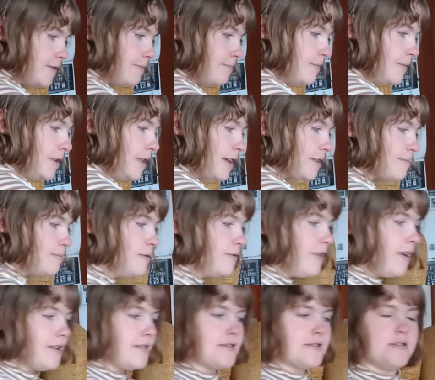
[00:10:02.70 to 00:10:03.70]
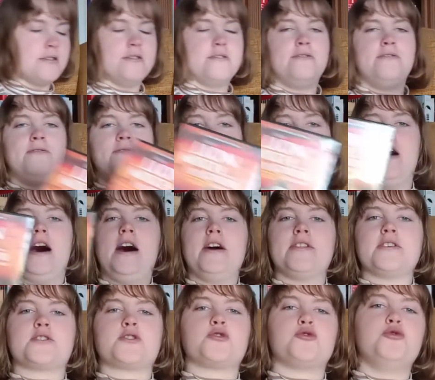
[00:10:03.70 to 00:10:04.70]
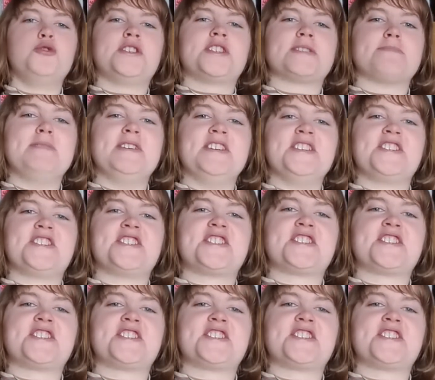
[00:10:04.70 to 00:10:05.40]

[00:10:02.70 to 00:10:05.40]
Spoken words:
But let's move on to Father Christmas.